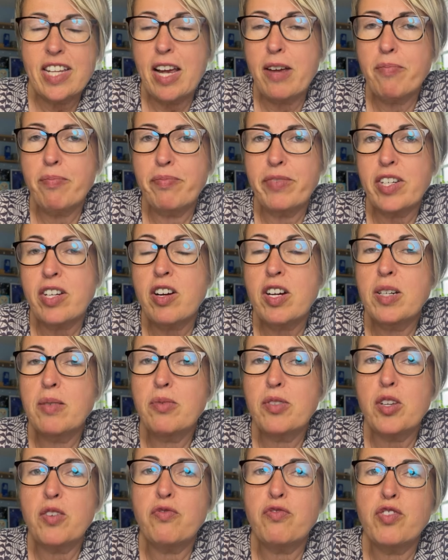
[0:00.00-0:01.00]
um,
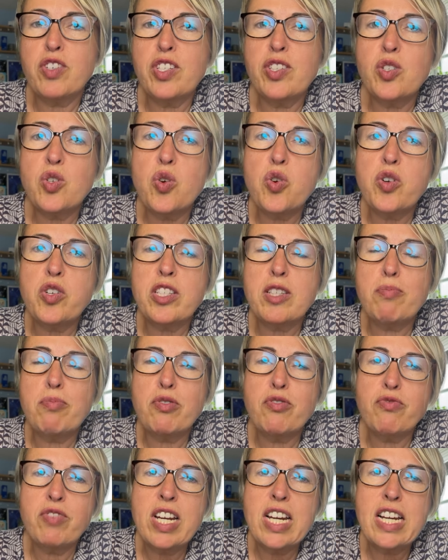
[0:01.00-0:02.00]
types of resource.
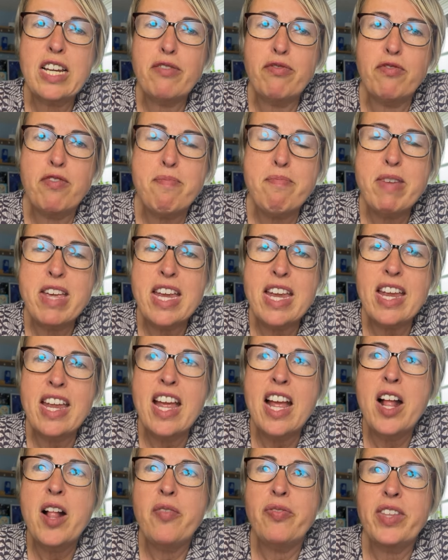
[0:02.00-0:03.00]
But really, for me,
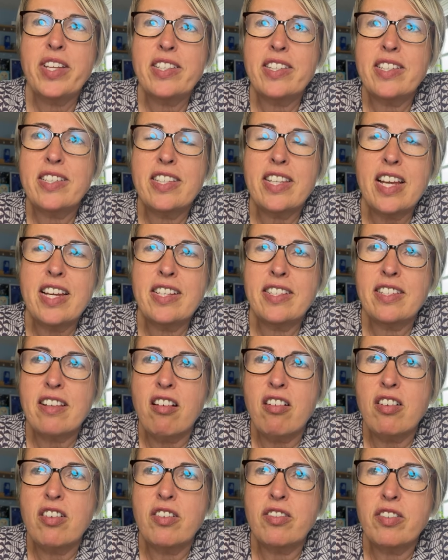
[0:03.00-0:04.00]
this is, is
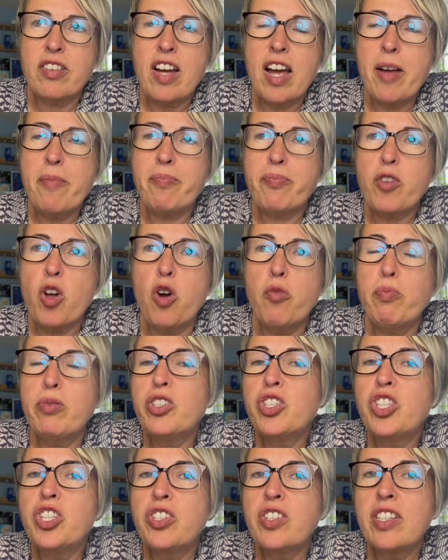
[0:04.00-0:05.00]
our um,
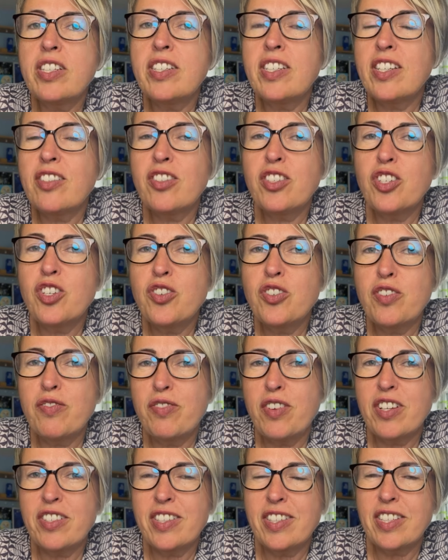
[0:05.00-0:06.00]
opportunity. The
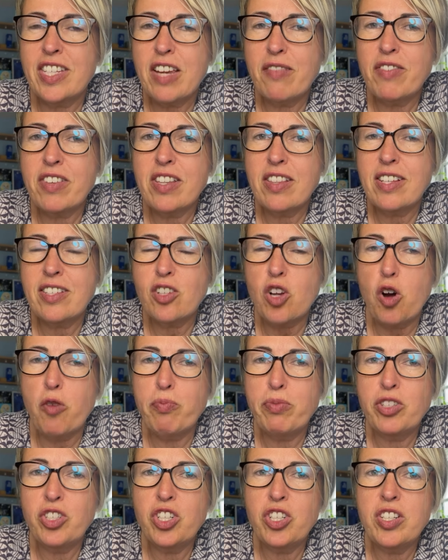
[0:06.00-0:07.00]
universe is giving this
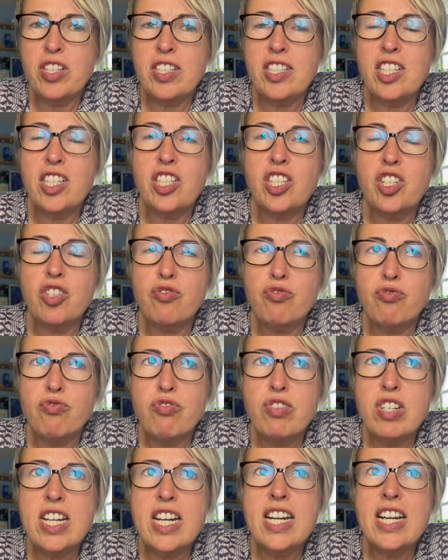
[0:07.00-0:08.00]
opportunity to
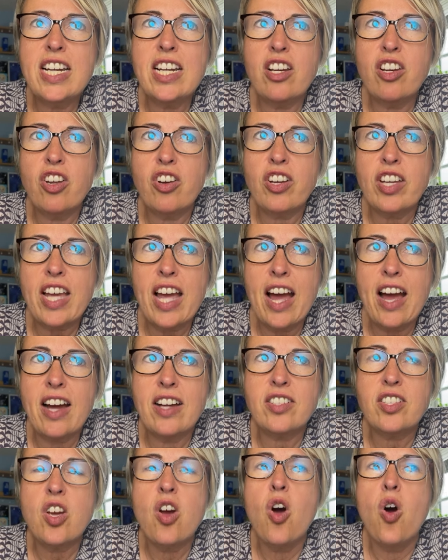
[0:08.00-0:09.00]
really look
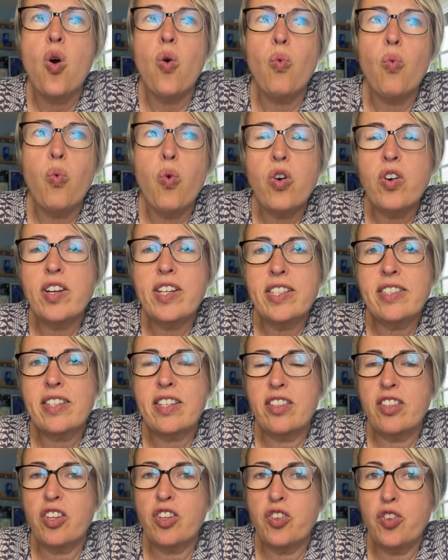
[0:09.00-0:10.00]
at what is
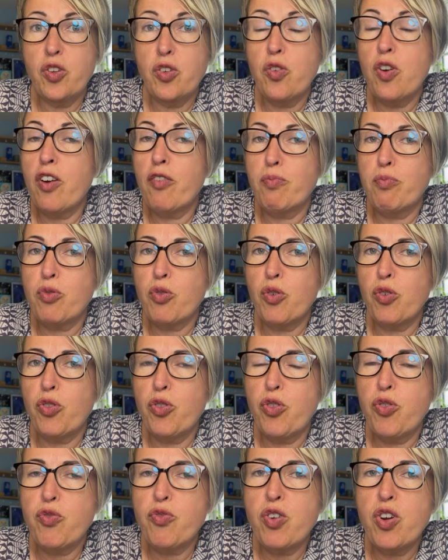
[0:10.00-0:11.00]
it that you have brought
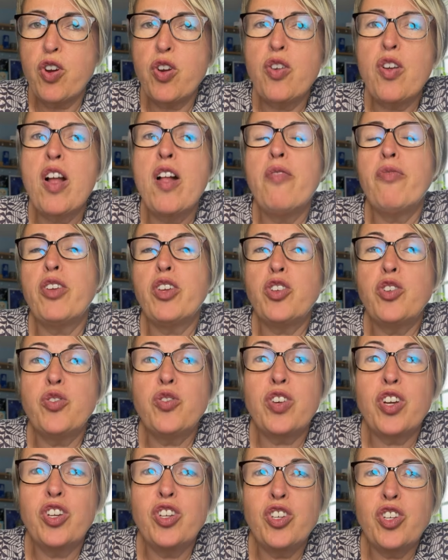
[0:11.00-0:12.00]
through that you
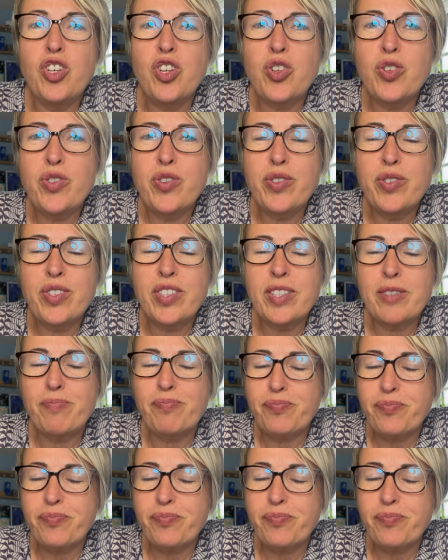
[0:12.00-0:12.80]
can use